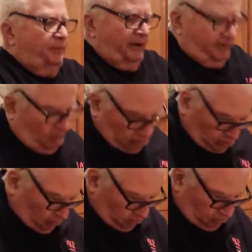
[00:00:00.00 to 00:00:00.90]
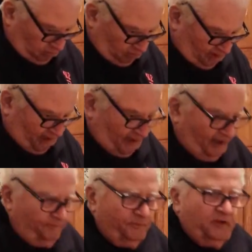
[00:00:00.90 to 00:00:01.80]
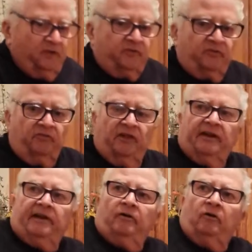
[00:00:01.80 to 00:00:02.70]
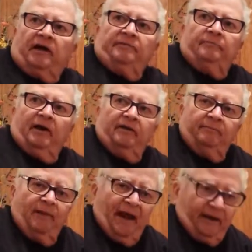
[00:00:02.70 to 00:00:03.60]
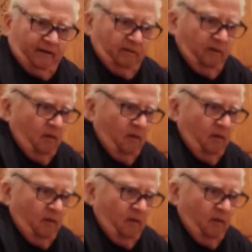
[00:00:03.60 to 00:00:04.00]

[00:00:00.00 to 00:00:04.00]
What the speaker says: The pig goes like that. So then they hook him by the back.